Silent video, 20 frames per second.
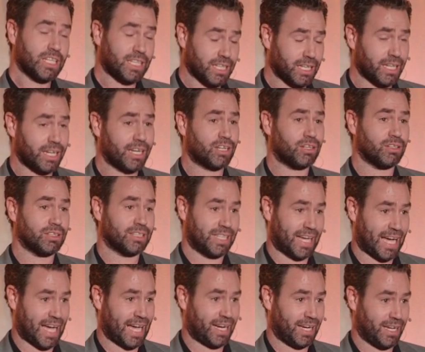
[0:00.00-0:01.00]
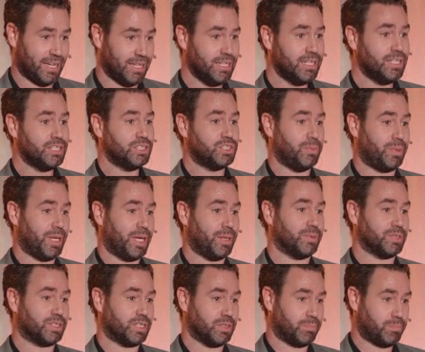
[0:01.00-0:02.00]
clinical data to be
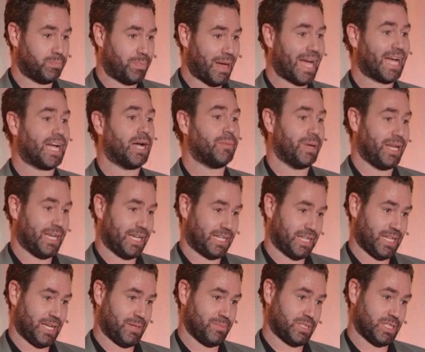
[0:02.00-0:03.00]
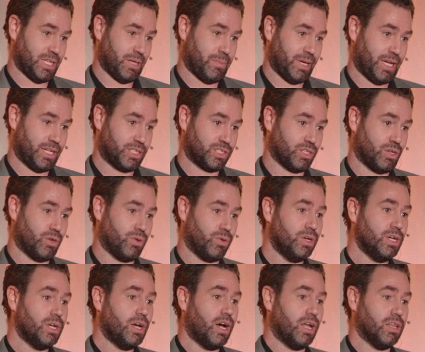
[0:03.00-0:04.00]
able to back up any claims they make. So
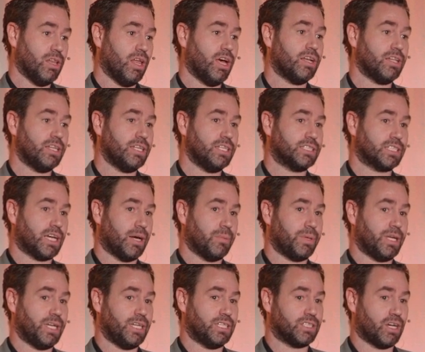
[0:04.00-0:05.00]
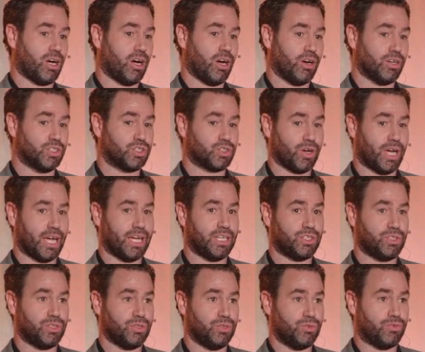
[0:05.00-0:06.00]
a lot of these companies are trying
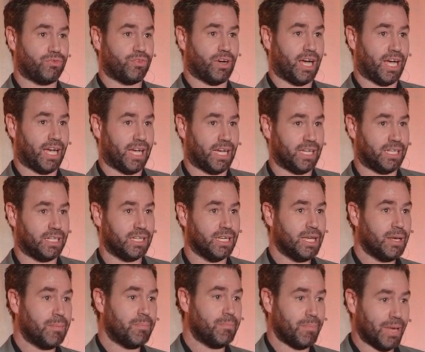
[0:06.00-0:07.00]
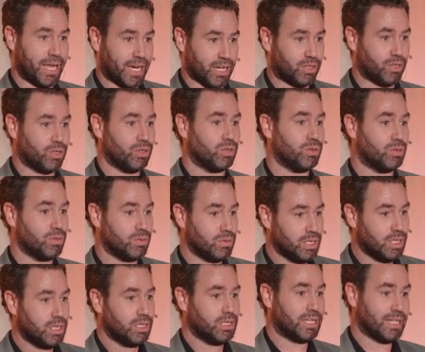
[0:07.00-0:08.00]
to find medical
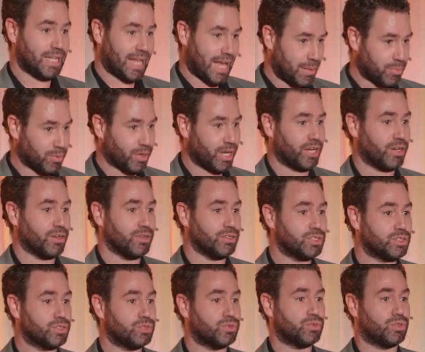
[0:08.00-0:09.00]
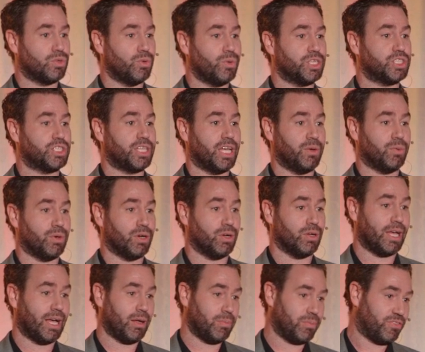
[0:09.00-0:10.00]
collaborators to which they
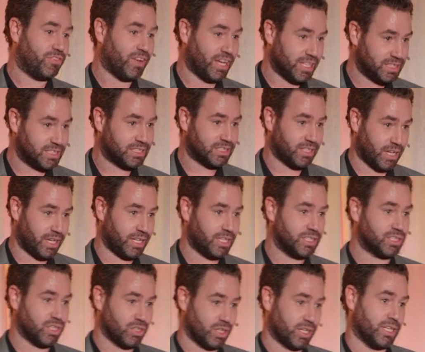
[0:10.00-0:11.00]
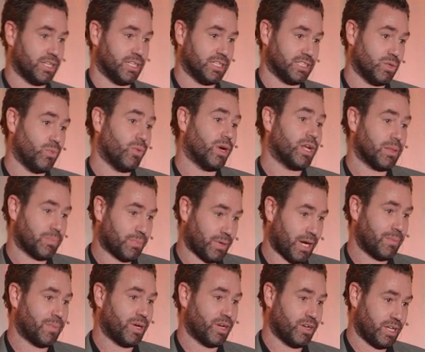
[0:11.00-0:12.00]
will help fund studies to look at this. And one of the
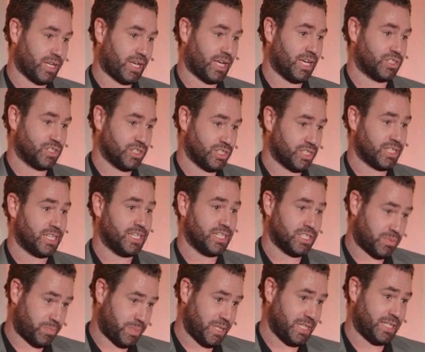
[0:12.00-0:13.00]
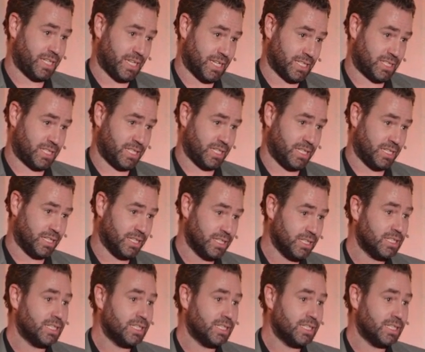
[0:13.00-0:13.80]
primary indications is PTSD.